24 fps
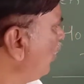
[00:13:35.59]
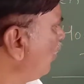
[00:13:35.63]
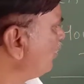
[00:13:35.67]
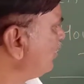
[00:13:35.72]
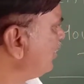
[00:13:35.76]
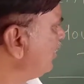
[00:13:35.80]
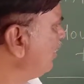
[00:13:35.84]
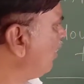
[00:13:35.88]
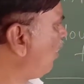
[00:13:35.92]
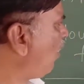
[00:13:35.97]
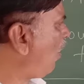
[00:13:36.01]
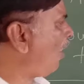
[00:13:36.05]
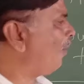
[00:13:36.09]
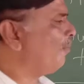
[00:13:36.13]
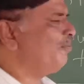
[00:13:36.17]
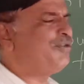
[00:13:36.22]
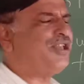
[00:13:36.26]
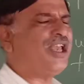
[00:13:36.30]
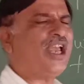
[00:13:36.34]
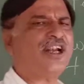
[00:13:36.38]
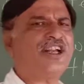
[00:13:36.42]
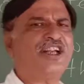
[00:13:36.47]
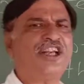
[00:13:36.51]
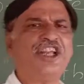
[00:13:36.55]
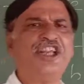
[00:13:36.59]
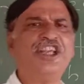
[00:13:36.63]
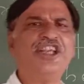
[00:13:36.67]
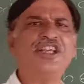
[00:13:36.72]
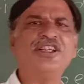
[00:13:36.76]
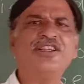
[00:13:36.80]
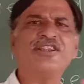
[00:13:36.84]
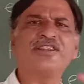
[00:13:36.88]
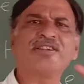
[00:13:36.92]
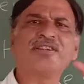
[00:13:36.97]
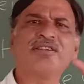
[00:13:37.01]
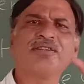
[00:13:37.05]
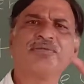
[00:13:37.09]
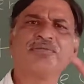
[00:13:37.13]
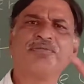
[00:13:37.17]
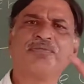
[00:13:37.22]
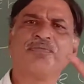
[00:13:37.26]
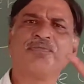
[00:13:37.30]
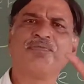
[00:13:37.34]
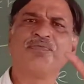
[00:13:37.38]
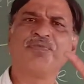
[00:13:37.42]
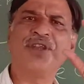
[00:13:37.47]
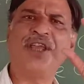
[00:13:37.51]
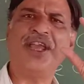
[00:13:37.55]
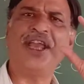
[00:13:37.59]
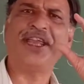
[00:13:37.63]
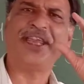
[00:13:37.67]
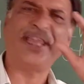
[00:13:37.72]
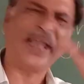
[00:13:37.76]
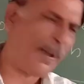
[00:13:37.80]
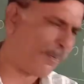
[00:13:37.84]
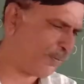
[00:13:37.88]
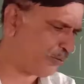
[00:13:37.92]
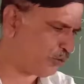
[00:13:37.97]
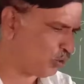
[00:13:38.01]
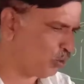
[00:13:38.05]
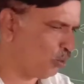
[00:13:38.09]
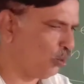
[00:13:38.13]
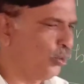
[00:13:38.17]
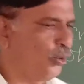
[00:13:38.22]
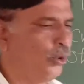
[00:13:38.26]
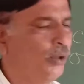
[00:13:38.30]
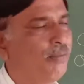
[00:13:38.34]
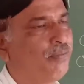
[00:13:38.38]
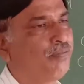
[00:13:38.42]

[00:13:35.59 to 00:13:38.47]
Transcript: seen object is a capsule,